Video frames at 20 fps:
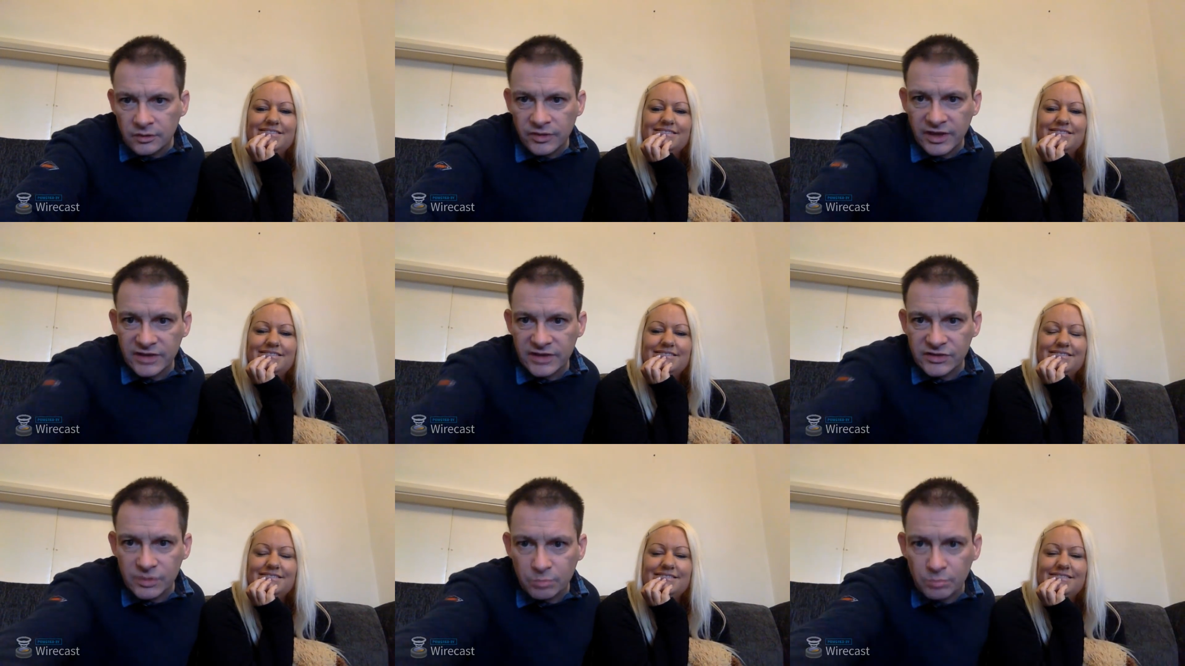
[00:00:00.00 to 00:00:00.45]

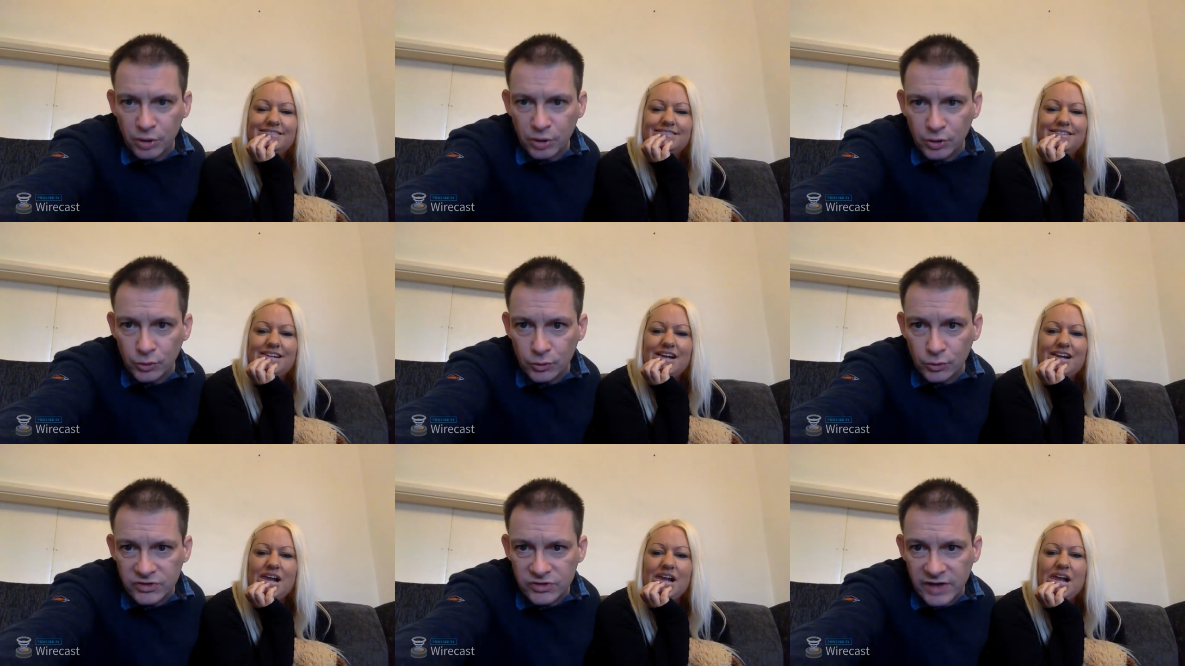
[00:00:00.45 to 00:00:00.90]
Speaker 1: There's a
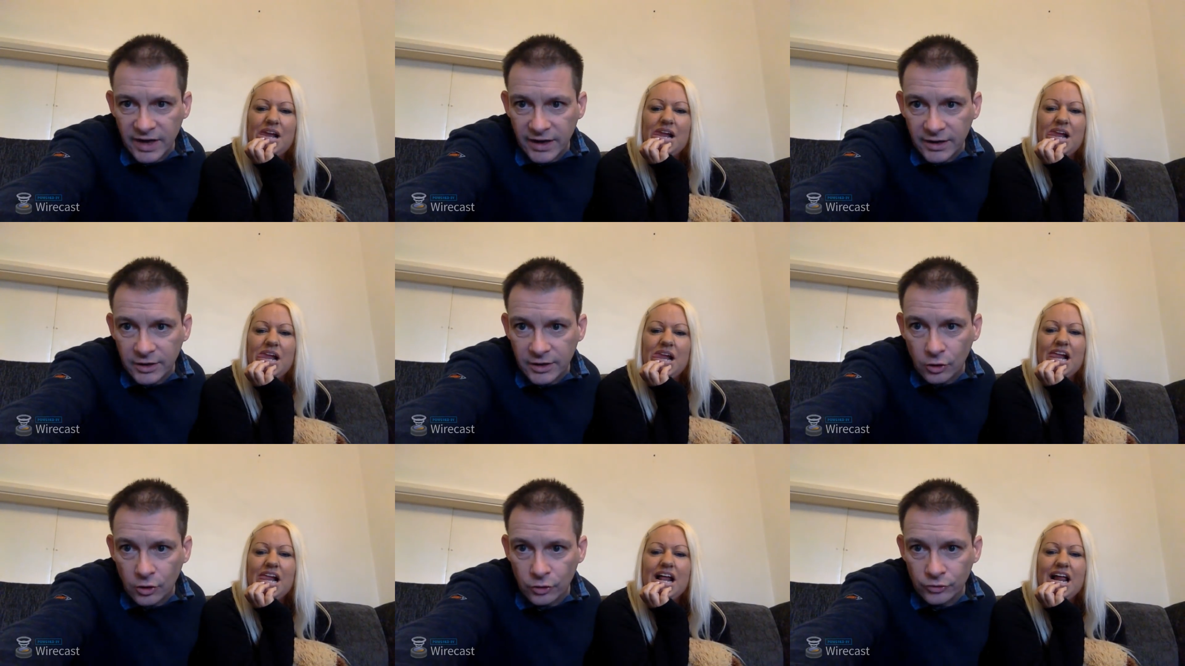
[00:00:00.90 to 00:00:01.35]
poo
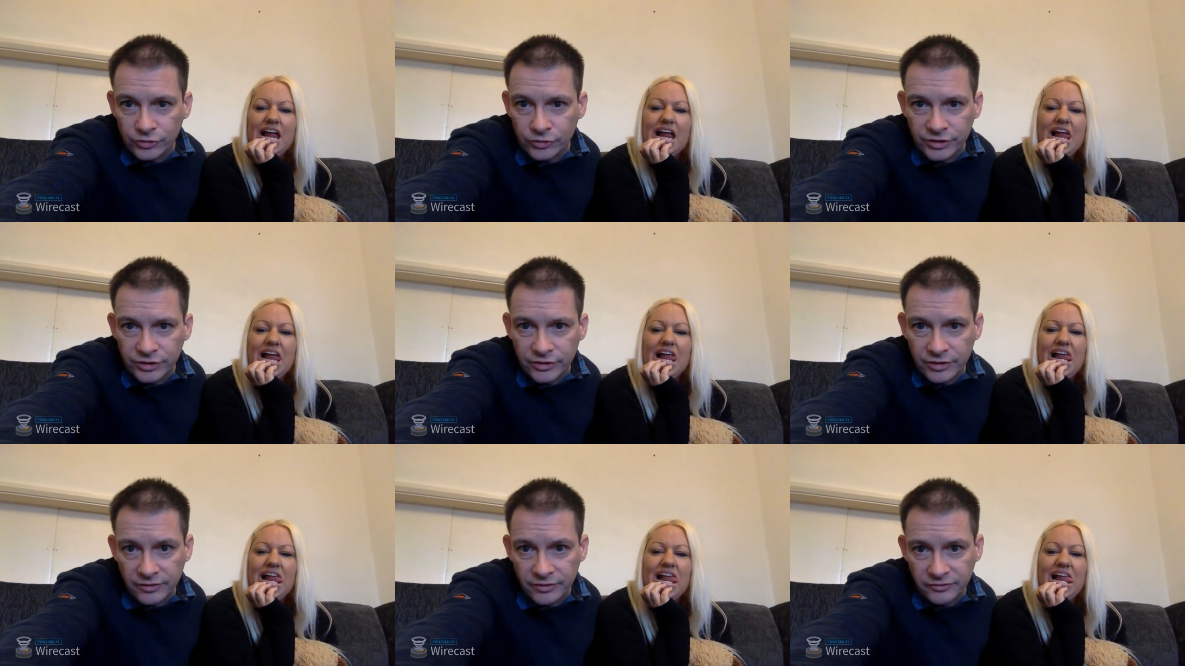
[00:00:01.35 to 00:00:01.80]
tank
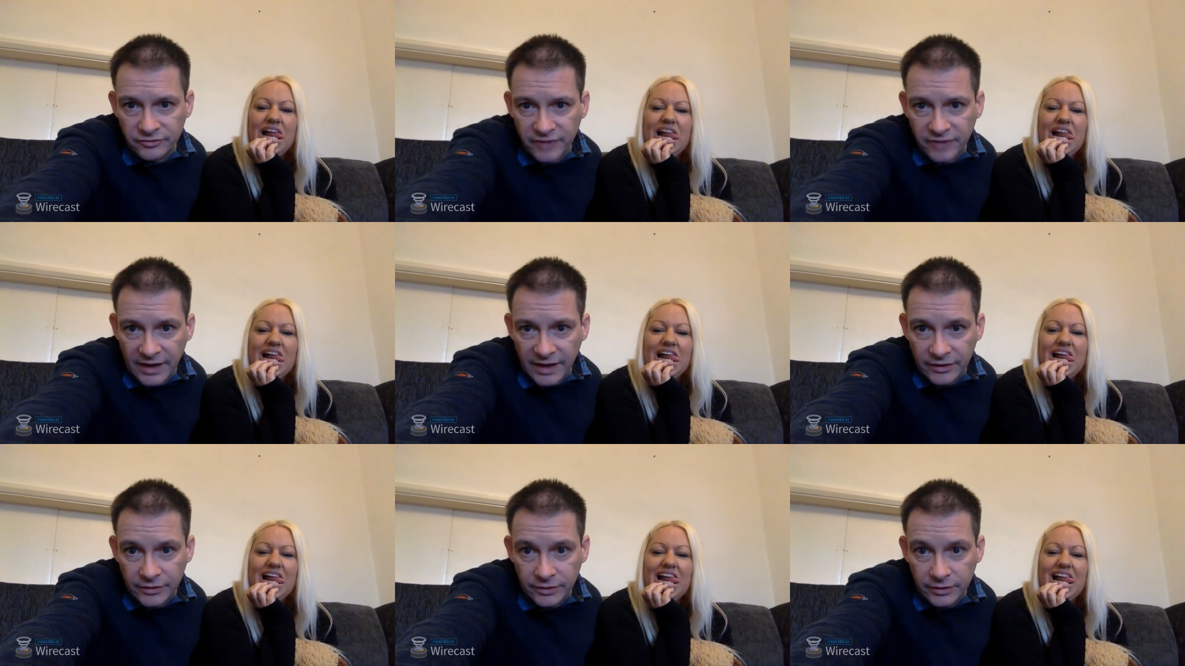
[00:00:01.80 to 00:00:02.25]
under the
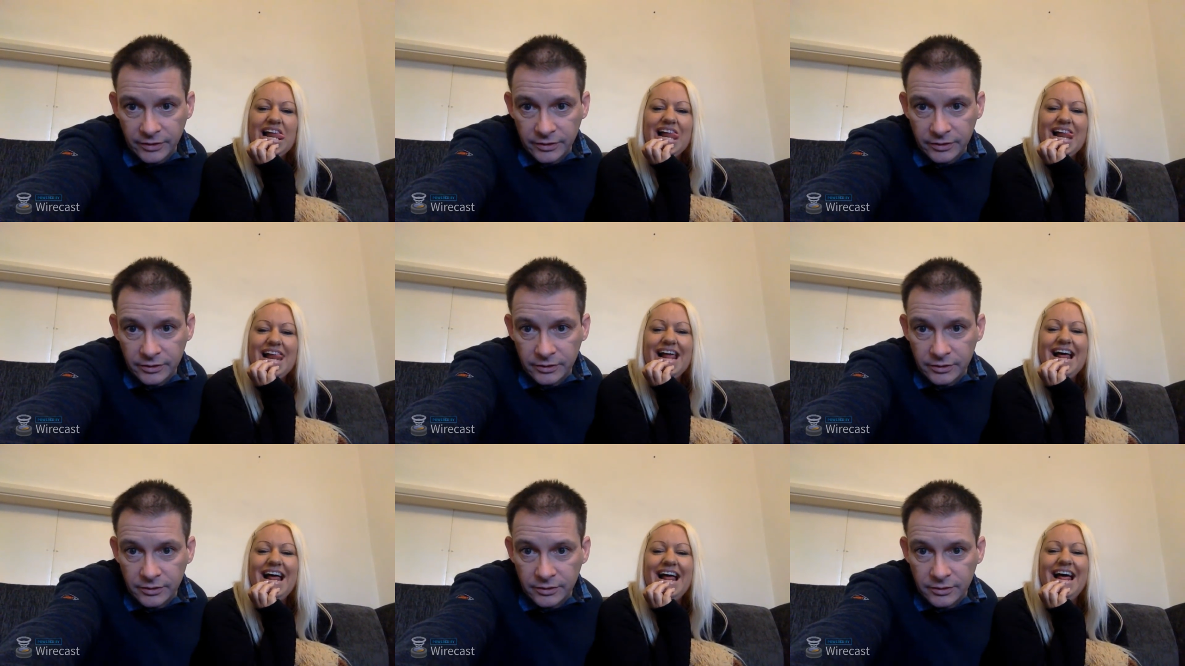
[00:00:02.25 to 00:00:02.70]
van.
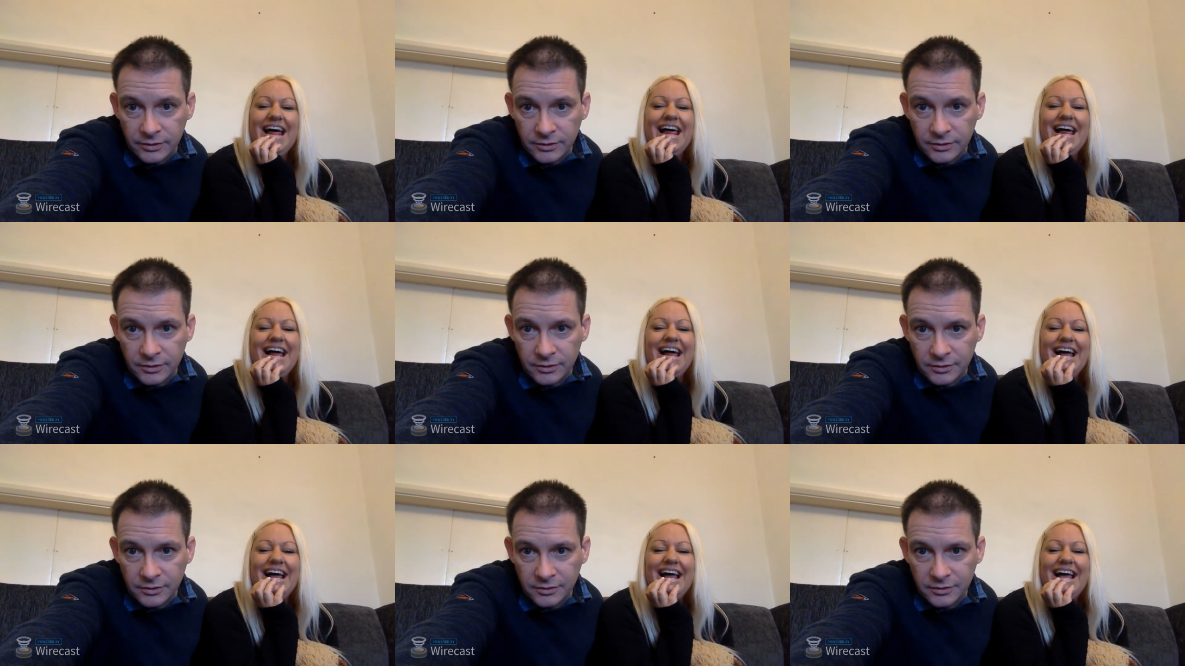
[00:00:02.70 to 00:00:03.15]

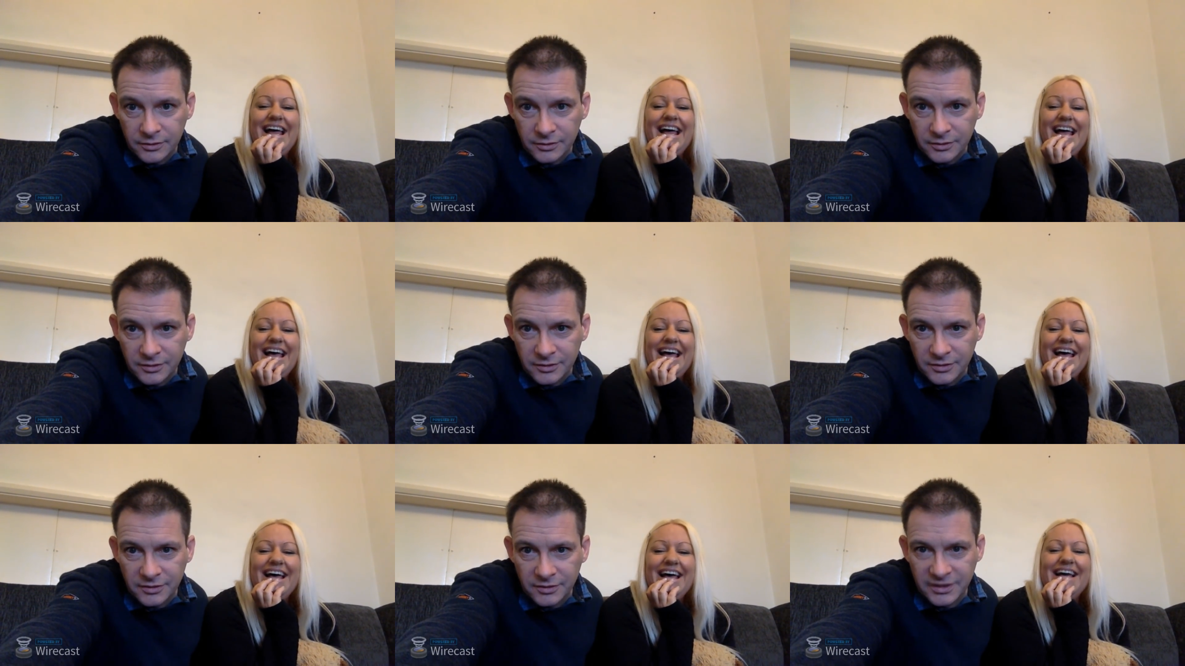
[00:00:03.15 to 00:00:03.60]

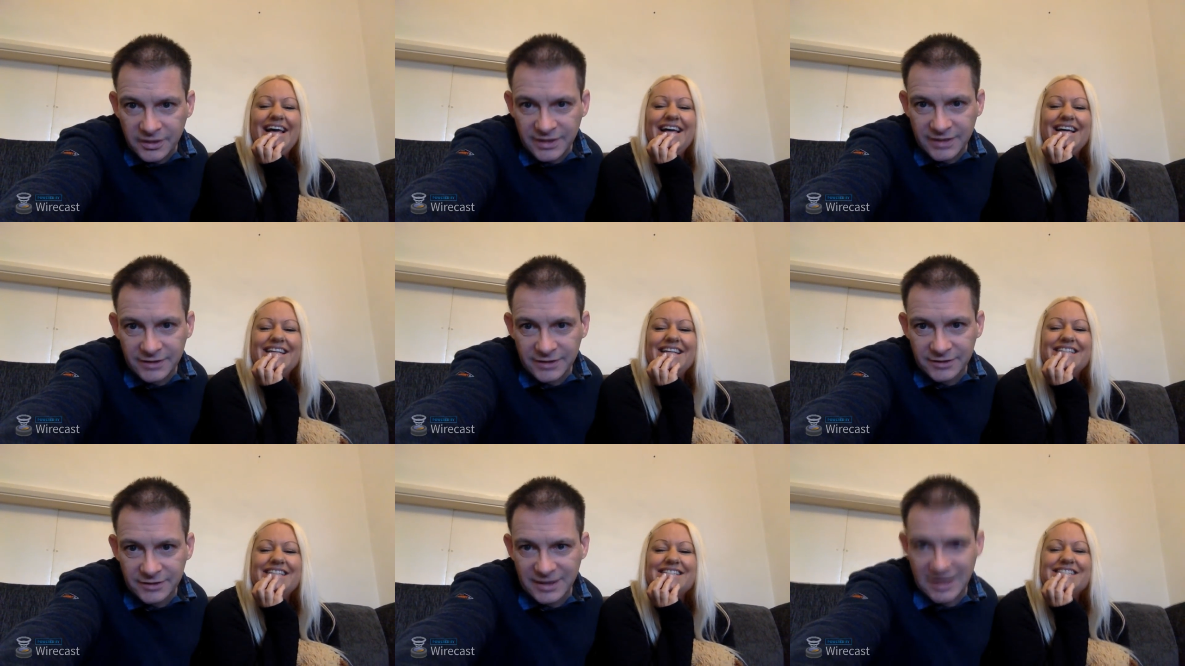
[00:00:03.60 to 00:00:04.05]

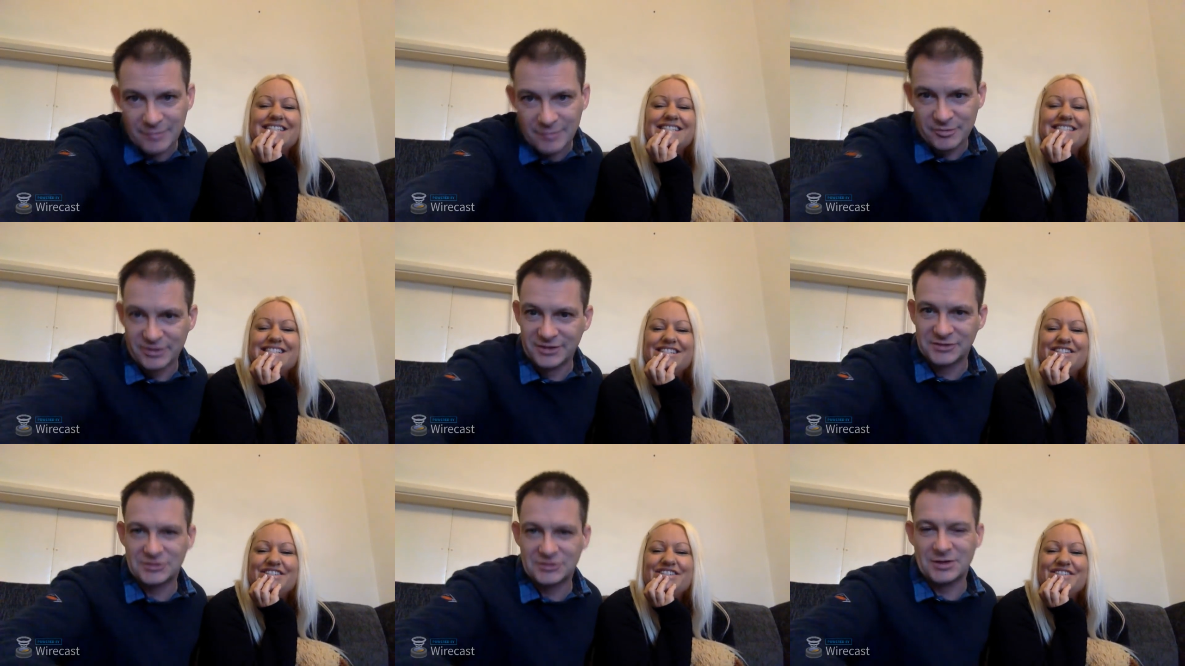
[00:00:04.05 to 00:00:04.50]
Neil
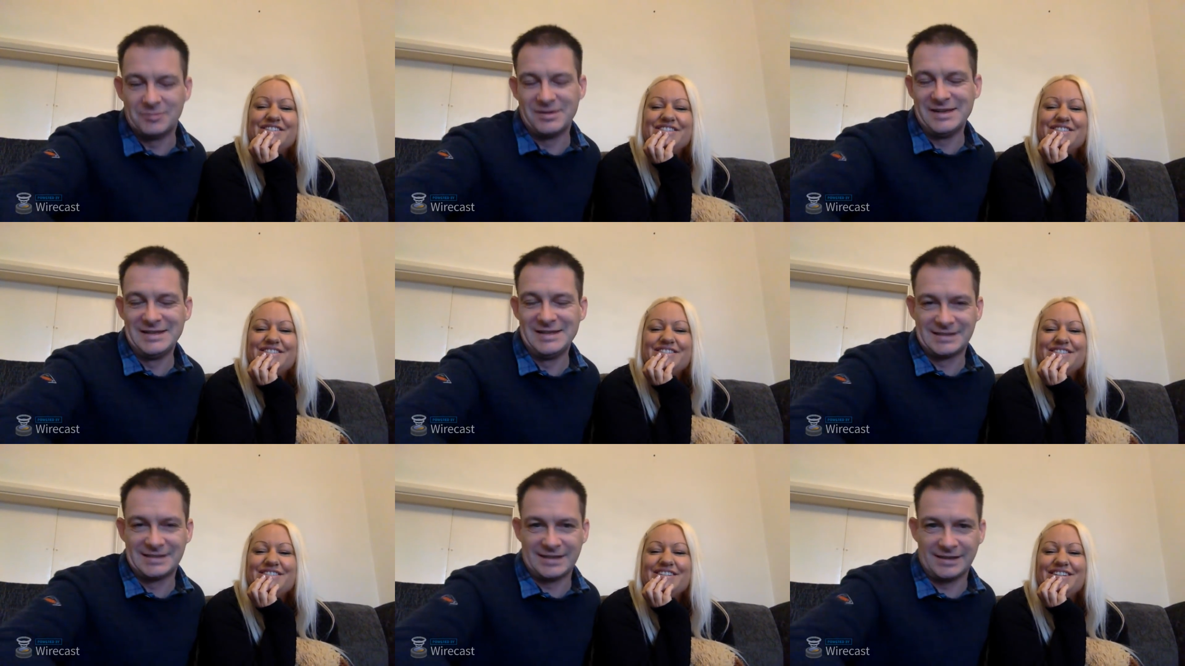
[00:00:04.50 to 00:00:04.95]
Cameron, stop
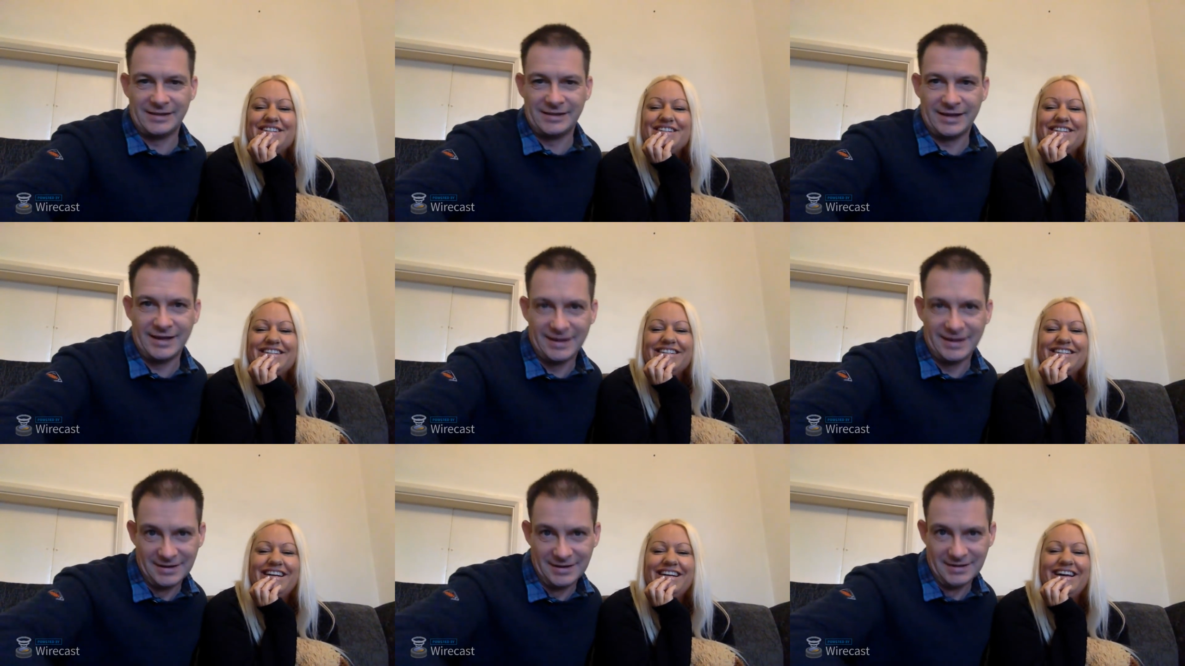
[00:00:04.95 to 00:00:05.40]
being silly.